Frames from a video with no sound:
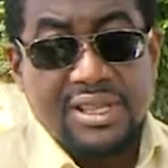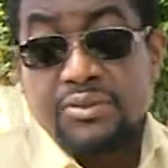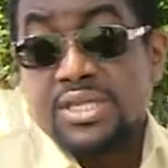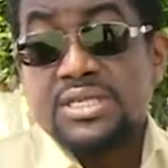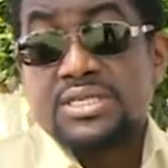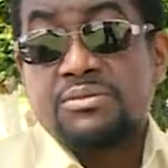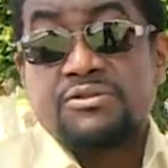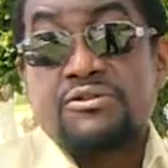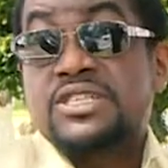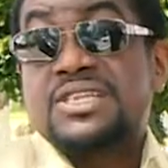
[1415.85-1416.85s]
and we need some
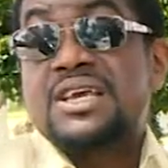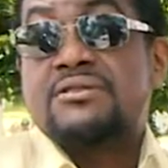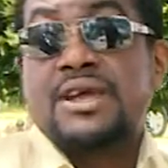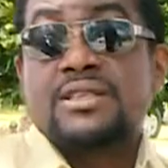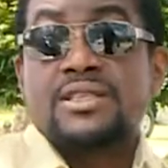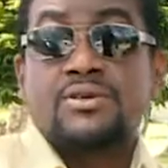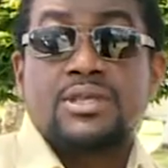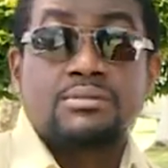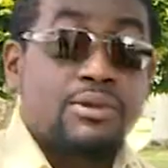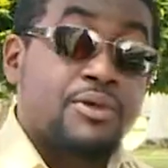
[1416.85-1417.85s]
fresh air right now
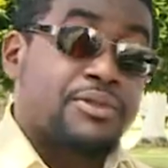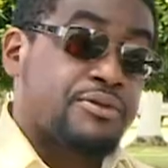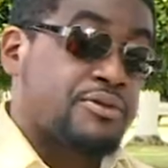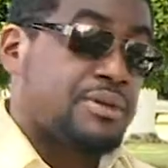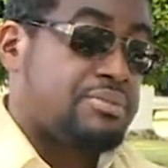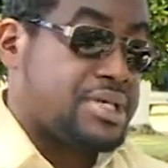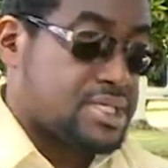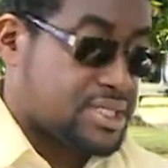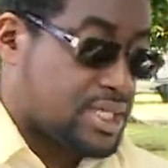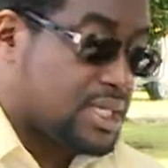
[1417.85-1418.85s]
to blow through the
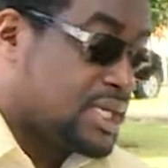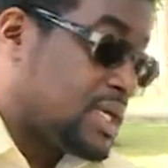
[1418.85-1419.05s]
PSA.